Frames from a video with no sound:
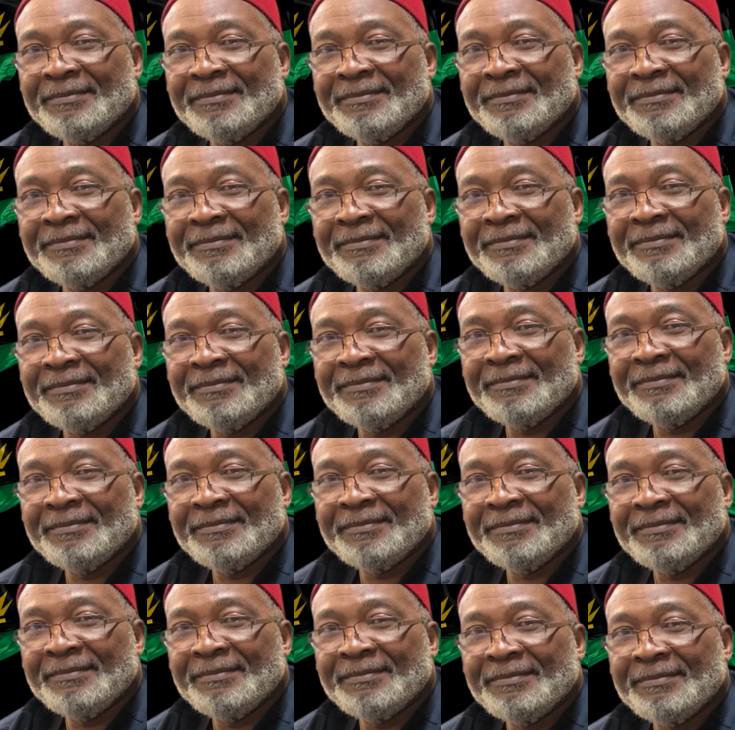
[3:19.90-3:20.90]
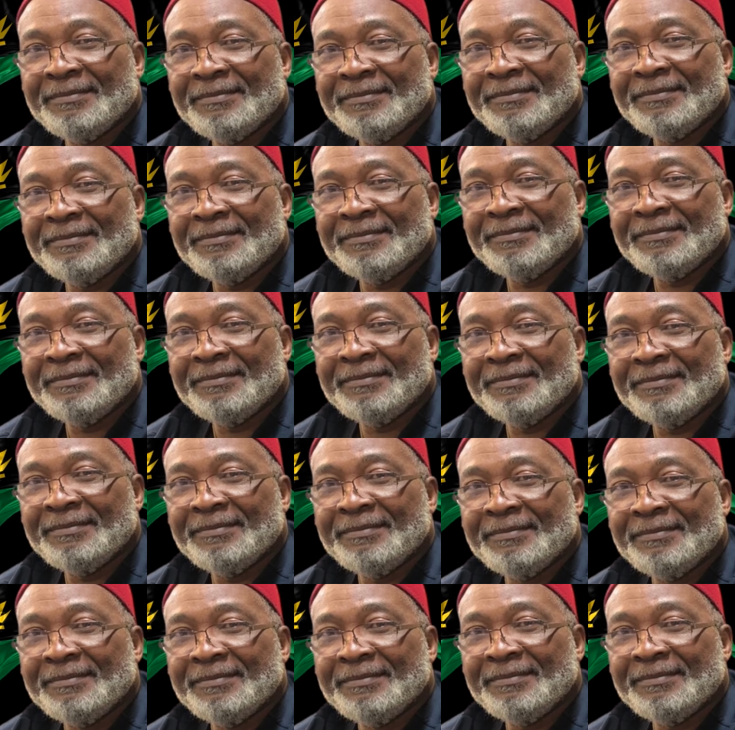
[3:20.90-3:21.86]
[no speech]